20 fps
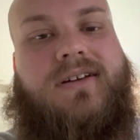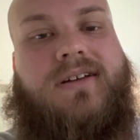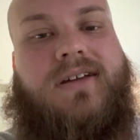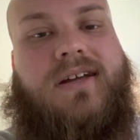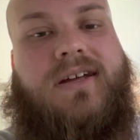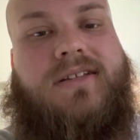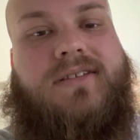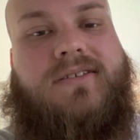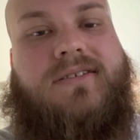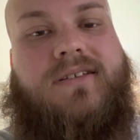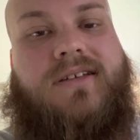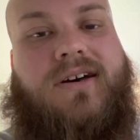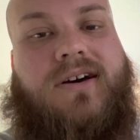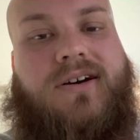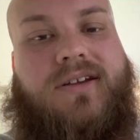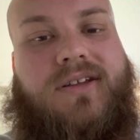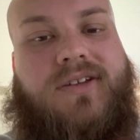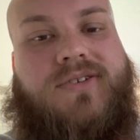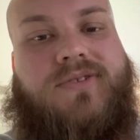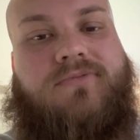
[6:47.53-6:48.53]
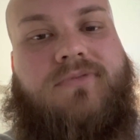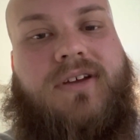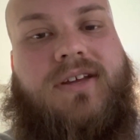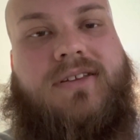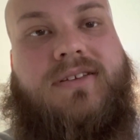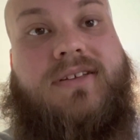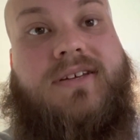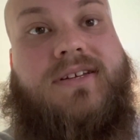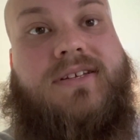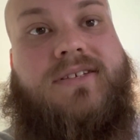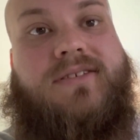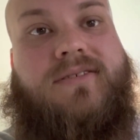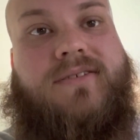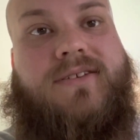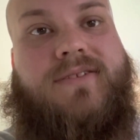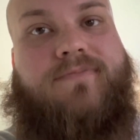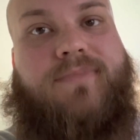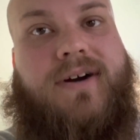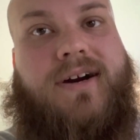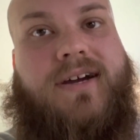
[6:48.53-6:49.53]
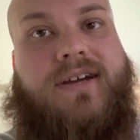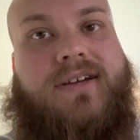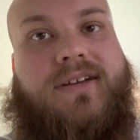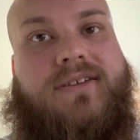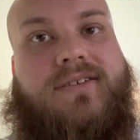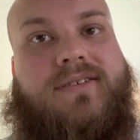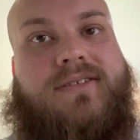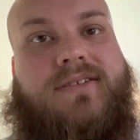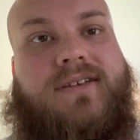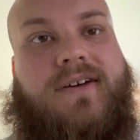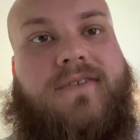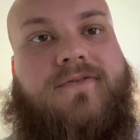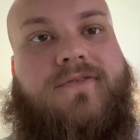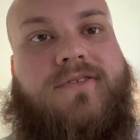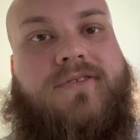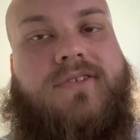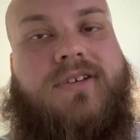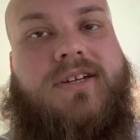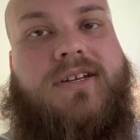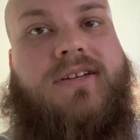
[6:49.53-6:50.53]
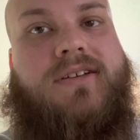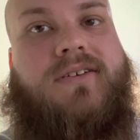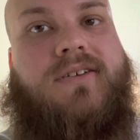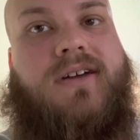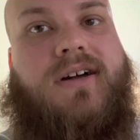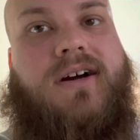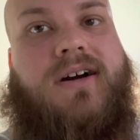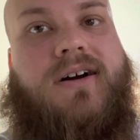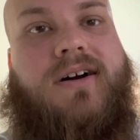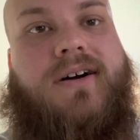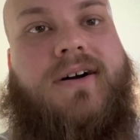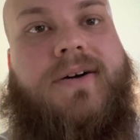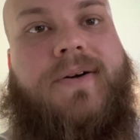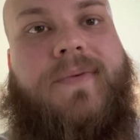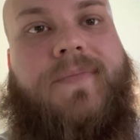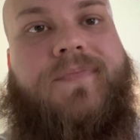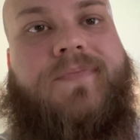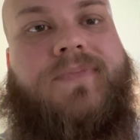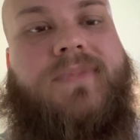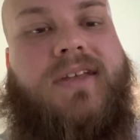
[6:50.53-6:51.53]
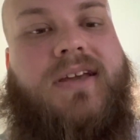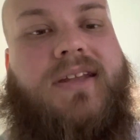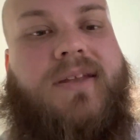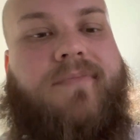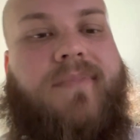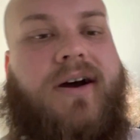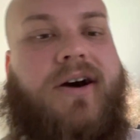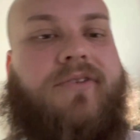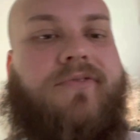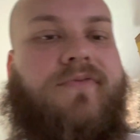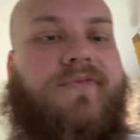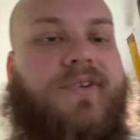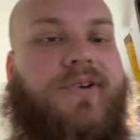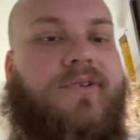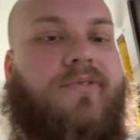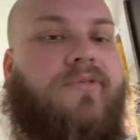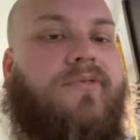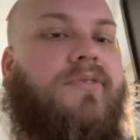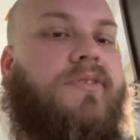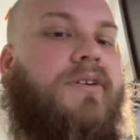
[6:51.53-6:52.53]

It's the honey sweetness, the spice, definitely, in the mouthfeel.